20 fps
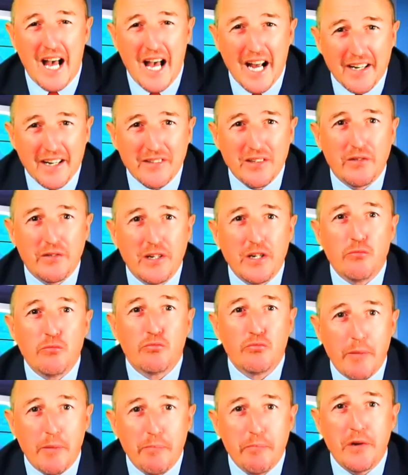actively
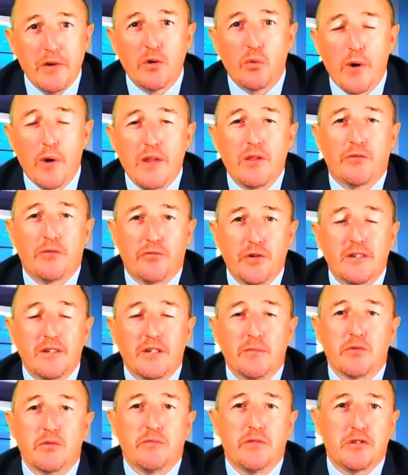ripping away the
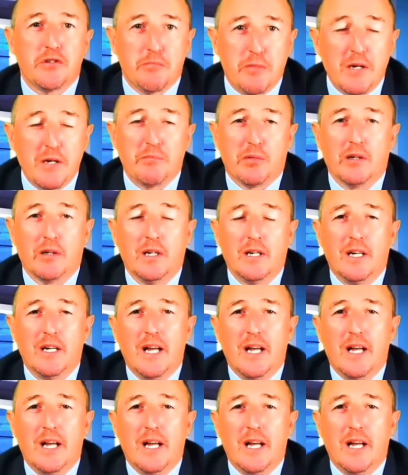freedoms of its people